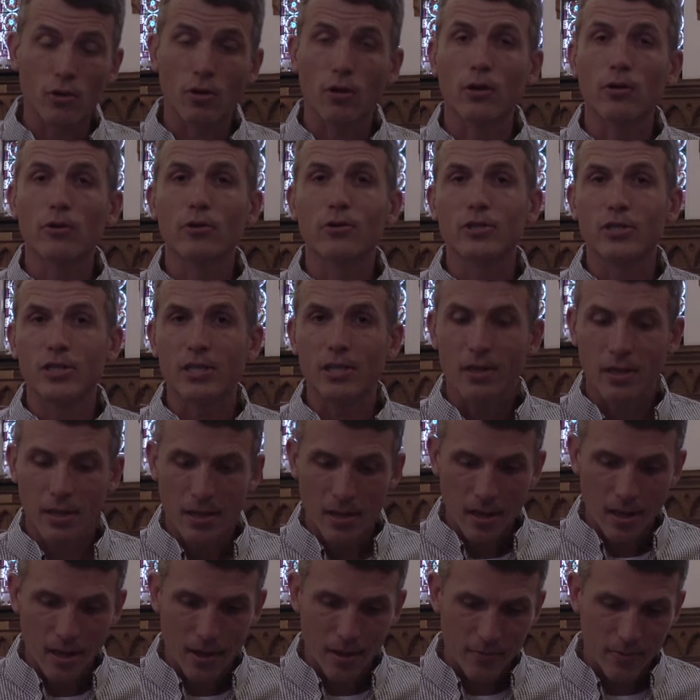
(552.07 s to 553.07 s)
clergy
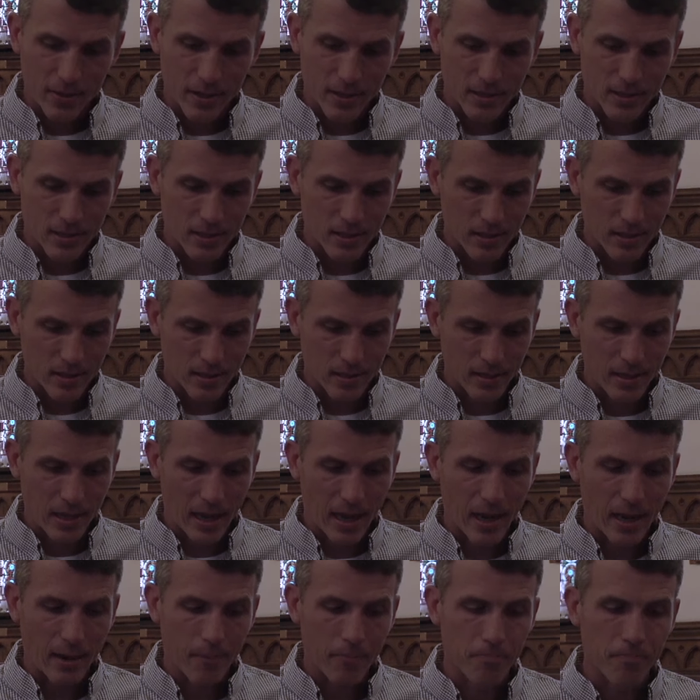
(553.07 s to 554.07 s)
of his
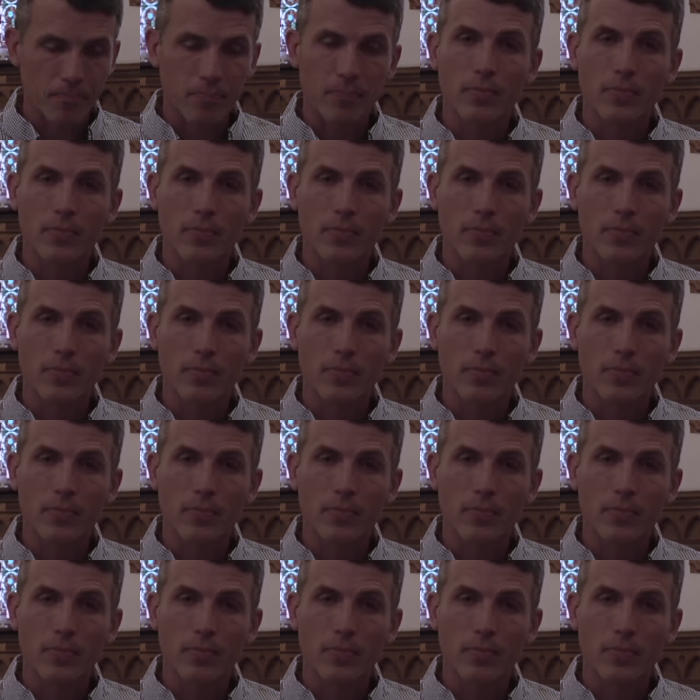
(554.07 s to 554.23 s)
day,